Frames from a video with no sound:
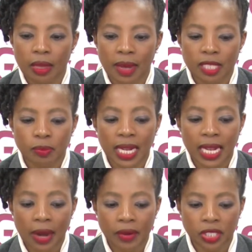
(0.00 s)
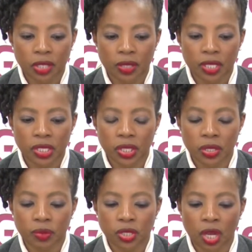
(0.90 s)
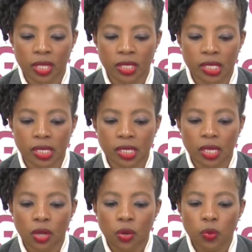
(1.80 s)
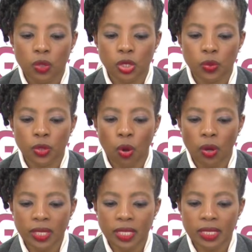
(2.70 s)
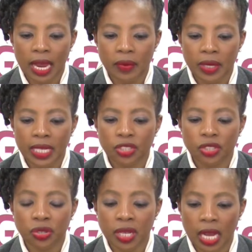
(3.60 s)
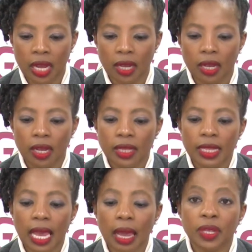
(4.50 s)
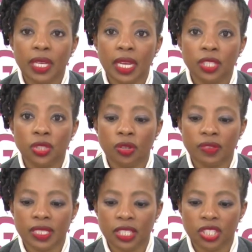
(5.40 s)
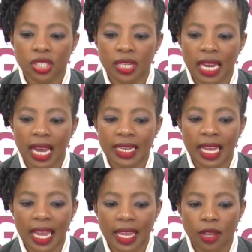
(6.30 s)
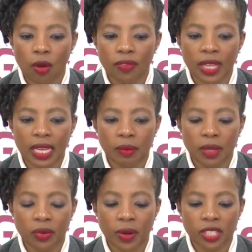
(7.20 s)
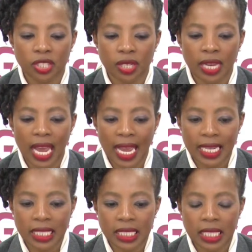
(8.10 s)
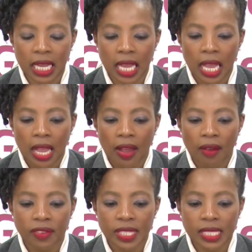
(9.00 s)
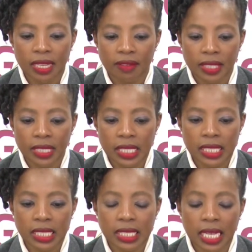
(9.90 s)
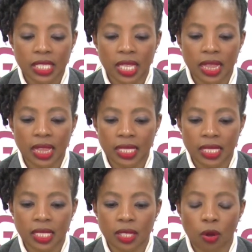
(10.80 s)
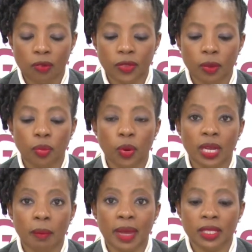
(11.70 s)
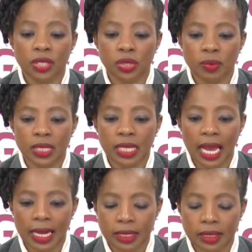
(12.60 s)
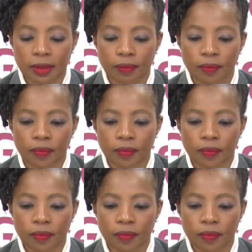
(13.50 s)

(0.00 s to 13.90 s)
There must be clarity on the circumstances which would ordinarily trigger the application of Section 9A of the Immigration Act vis-a-vis Section 30 of the Border Management Act.